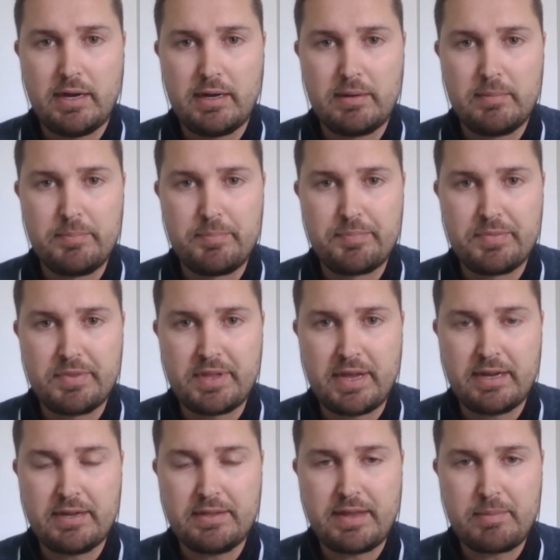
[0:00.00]

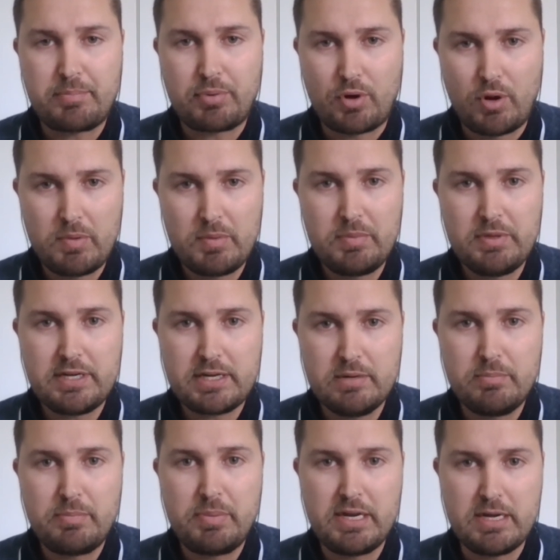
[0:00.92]
they probably
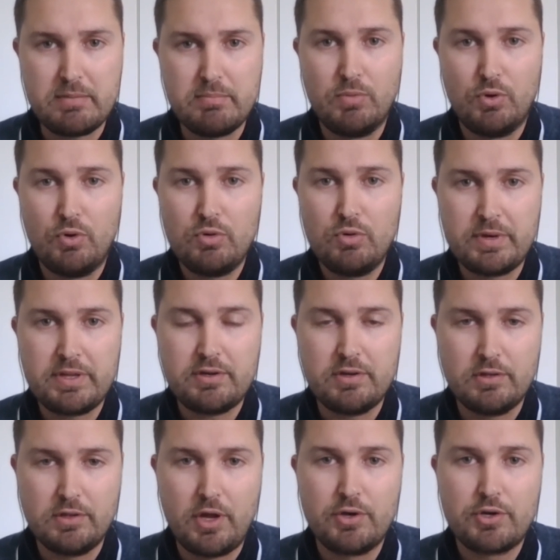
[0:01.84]
compete more with
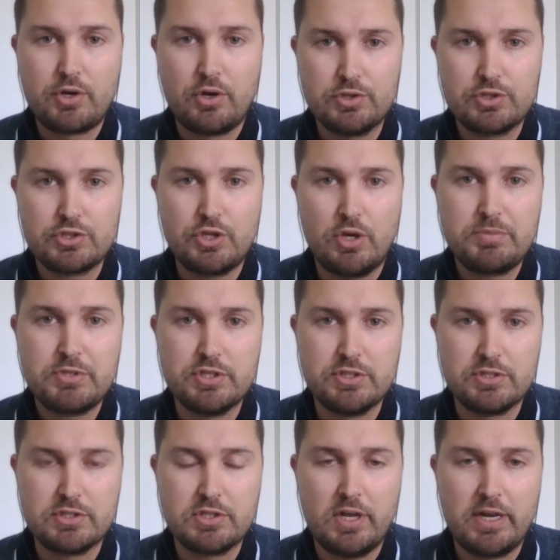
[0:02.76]
your low-cost
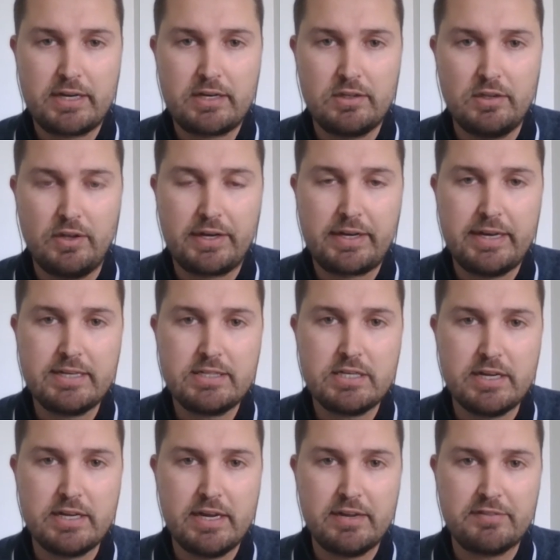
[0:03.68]
options like
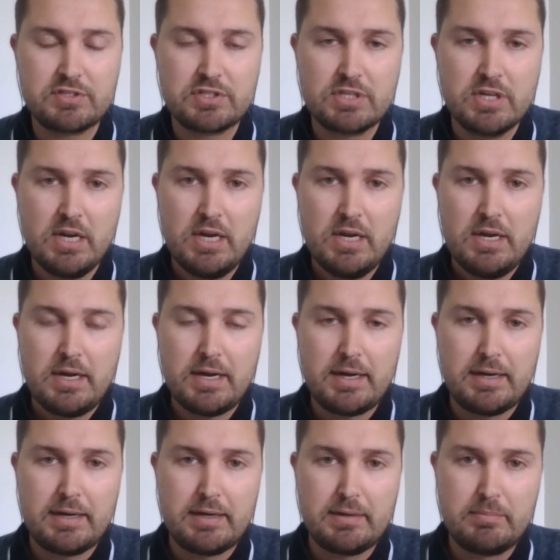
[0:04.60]
ETFs.
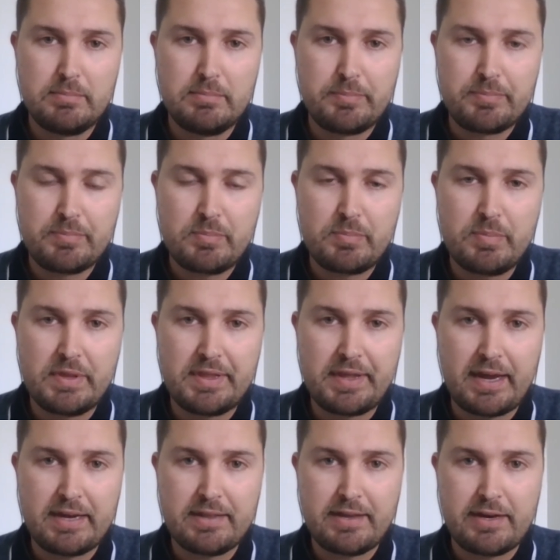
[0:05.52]

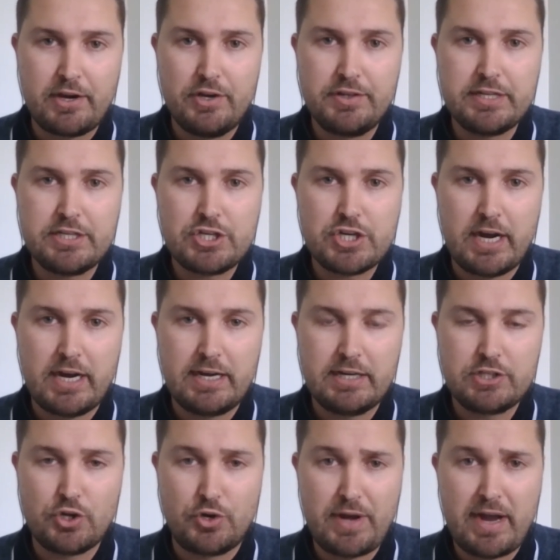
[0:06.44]
They only
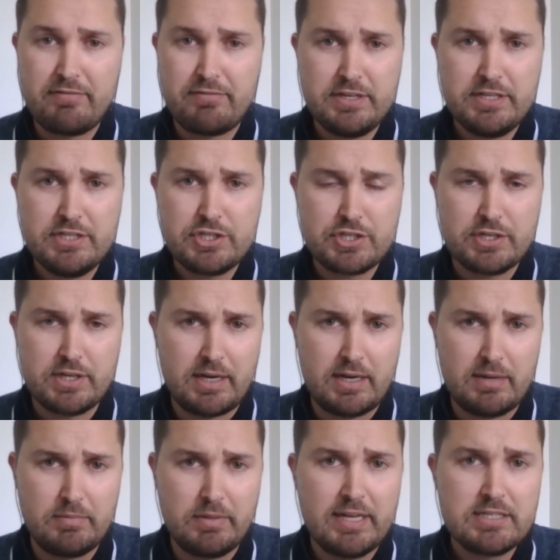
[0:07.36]
charge on average
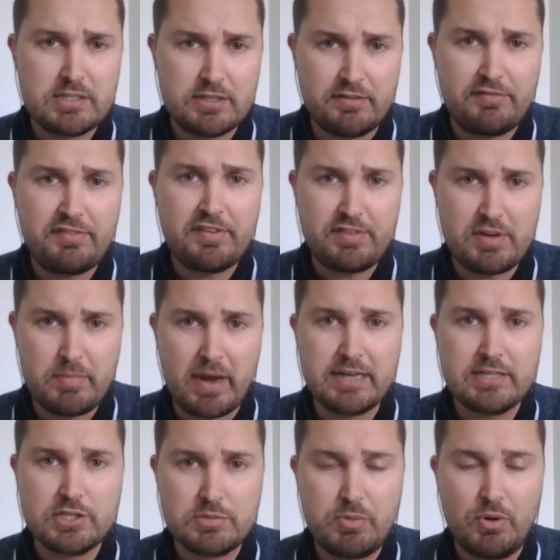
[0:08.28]
less than 50
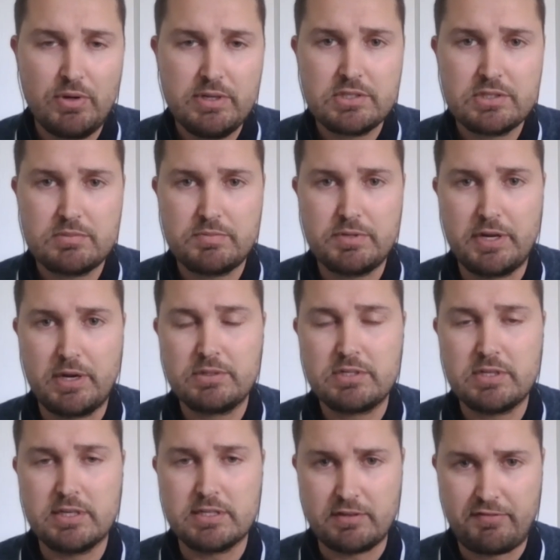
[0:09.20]
basis points.
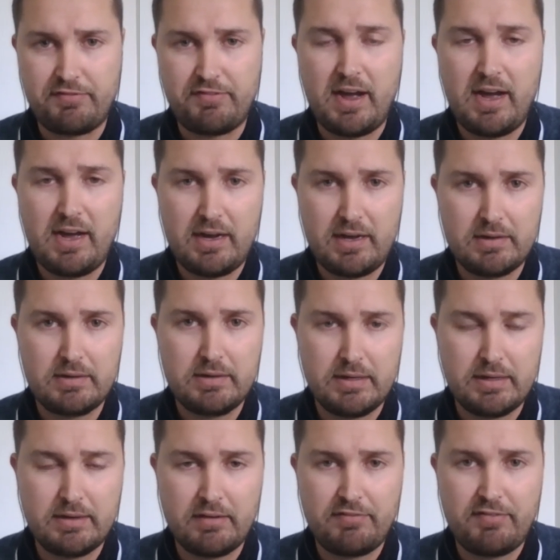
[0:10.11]
It's a far
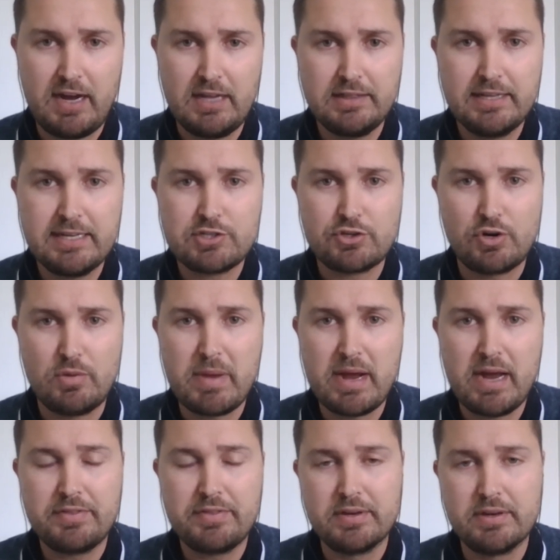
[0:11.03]
lesser
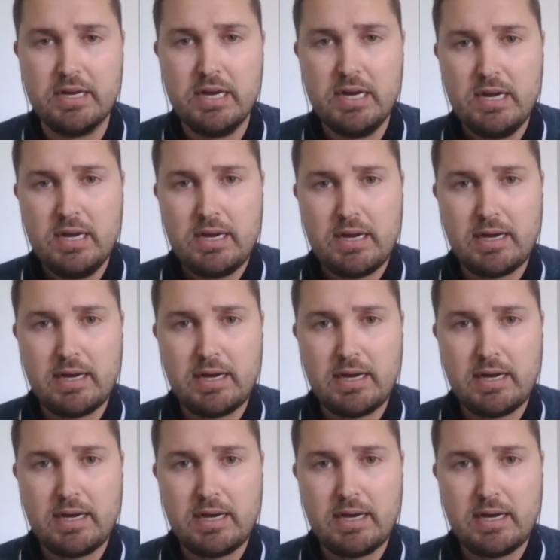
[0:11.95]
amount than